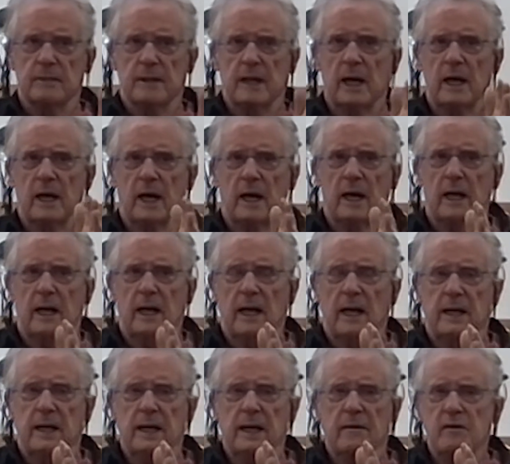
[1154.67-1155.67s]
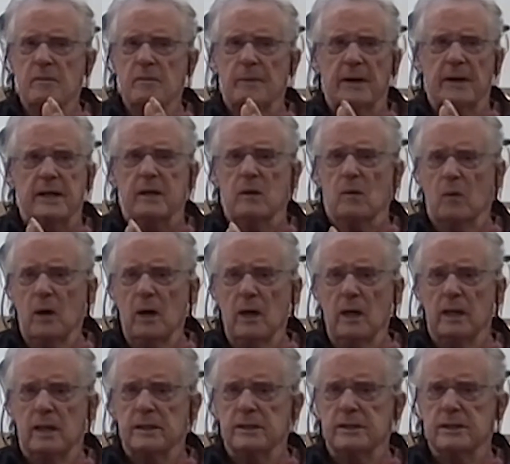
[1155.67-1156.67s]
So and everybody
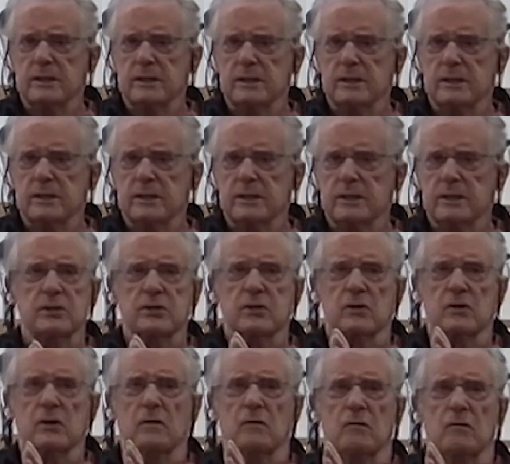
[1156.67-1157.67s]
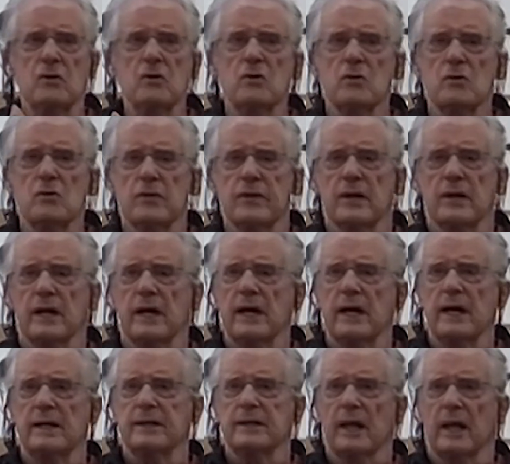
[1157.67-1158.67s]
was. I just sort of knew that
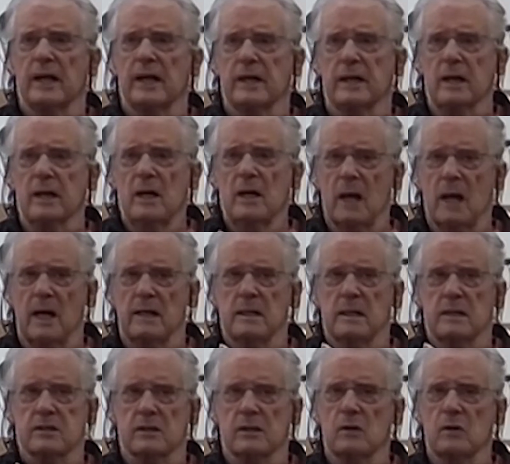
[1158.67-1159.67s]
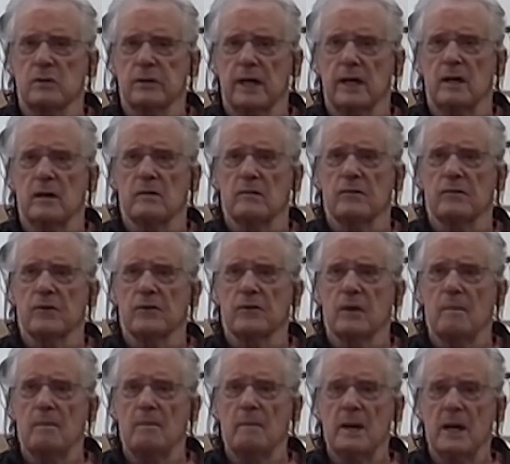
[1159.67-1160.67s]
I had to not slow
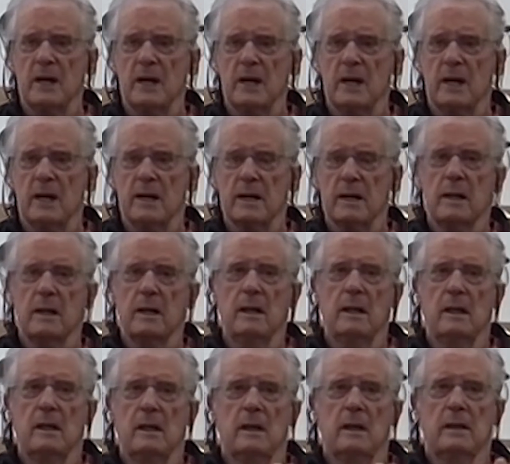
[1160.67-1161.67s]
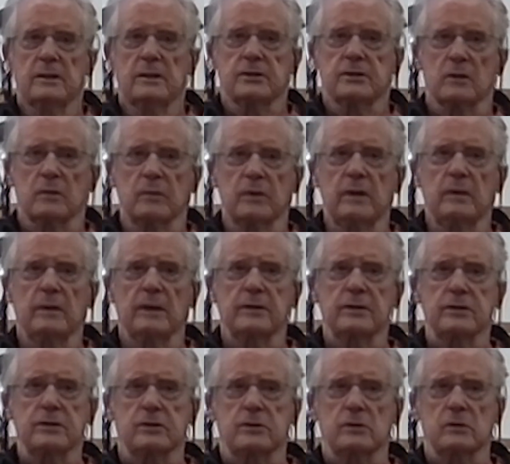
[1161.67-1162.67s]
down for a minute. So we went to
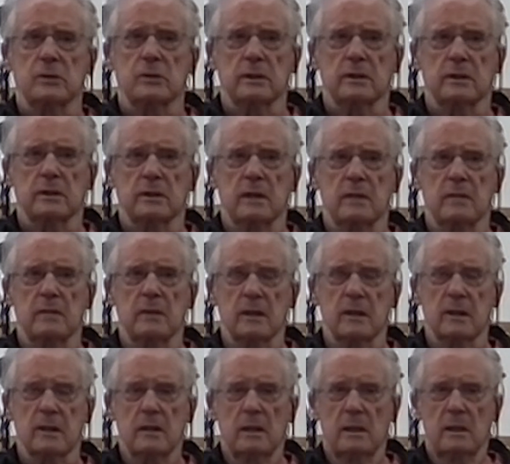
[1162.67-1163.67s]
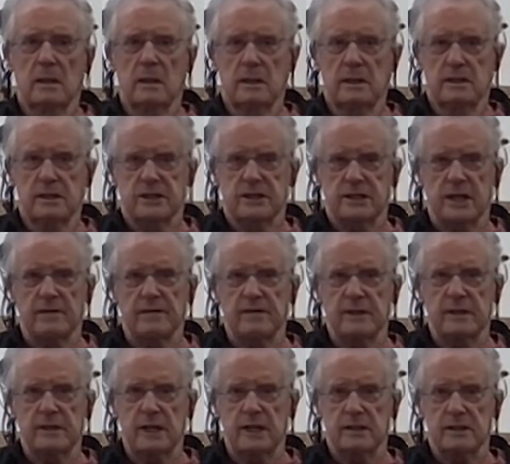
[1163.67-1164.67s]
school at Cranbrook
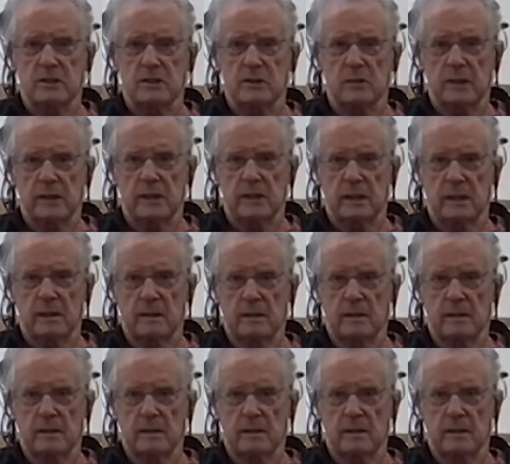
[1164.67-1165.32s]
7 days a week.